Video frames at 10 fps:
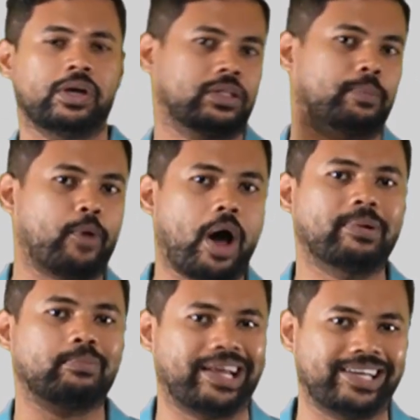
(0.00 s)
The
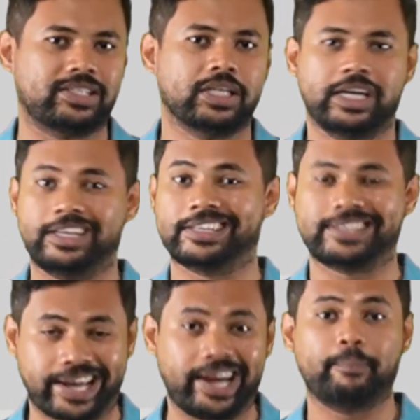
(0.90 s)
problem lies in the
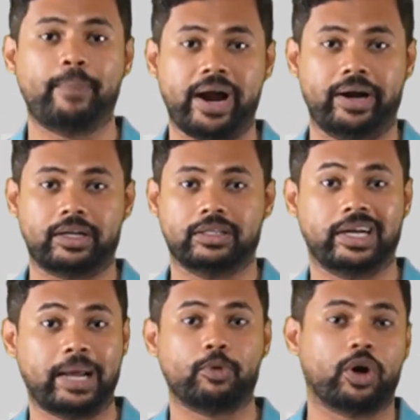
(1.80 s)
second part that
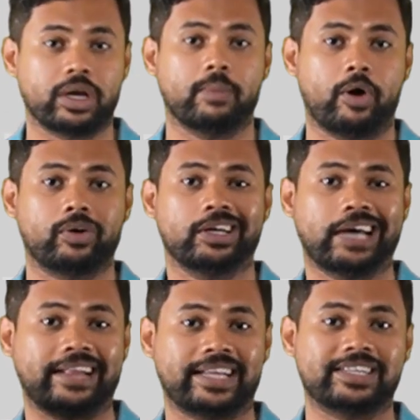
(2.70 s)
I am talking about,
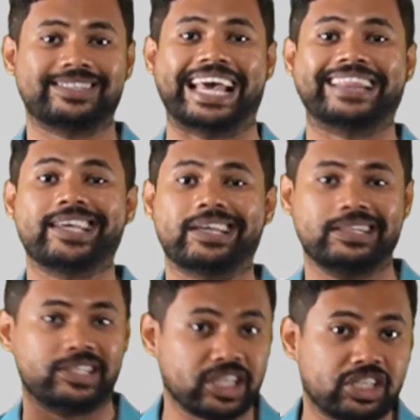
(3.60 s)
and that is
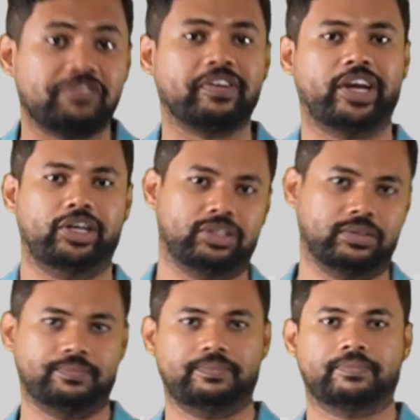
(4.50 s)
ethical
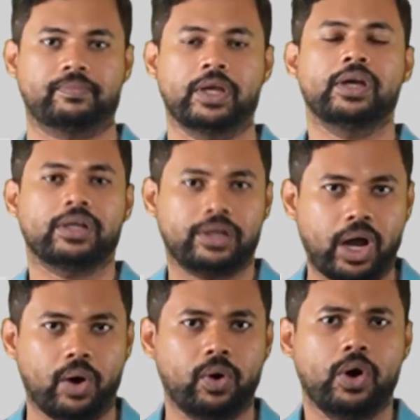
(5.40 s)
justification.
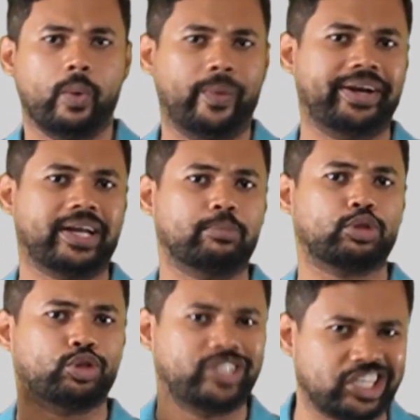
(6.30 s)
Now, when it comes
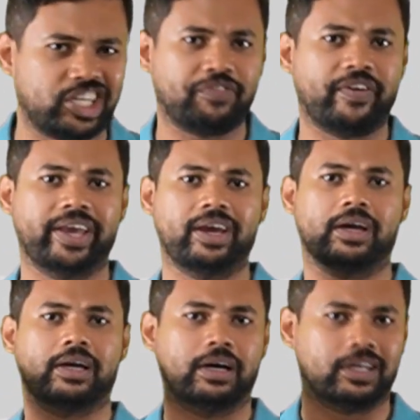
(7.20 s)
to justifying a